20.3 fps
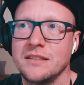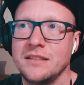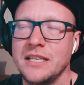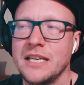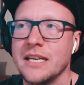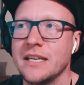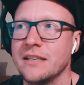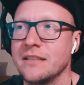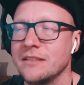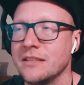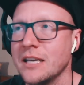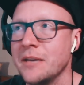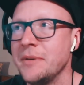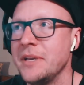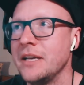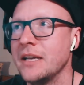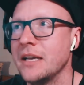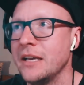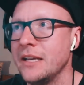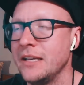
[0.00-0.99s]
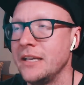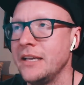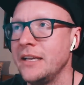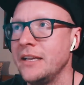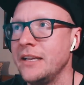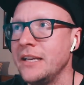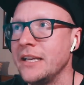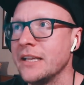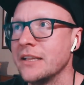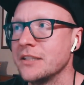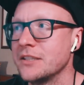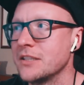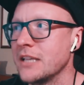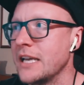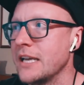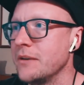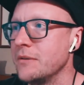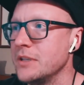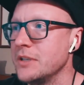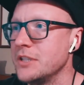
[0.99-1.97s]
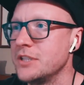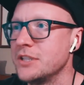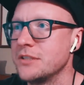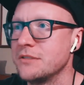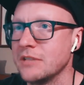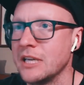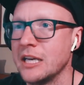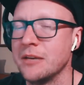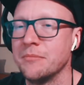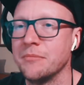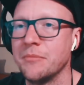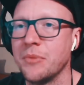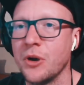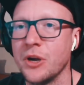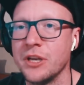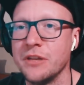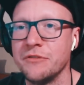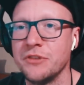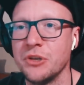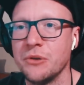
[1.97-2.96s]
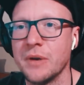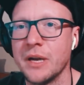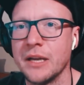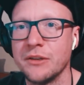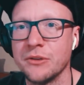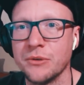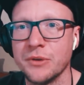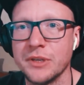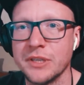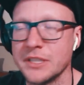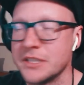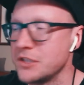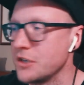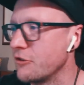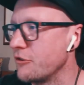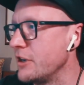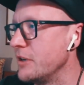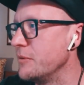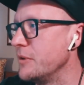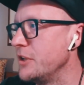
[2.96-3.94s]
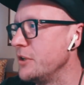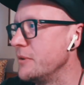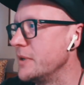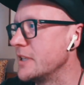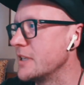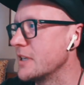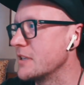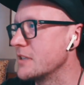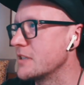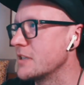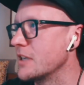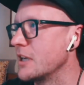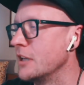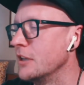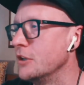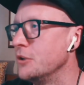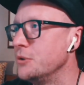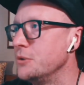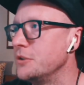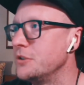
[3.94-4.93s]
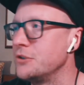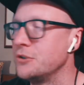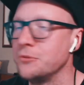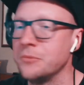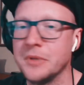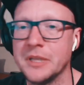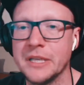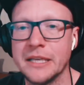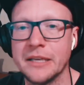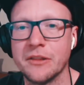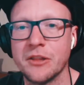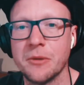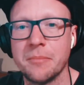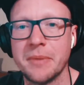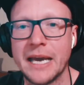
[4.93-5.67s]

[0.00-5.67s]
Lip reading: Yeah, I mean, and in an English language point of view, I don't disagree with you. It does allude to being the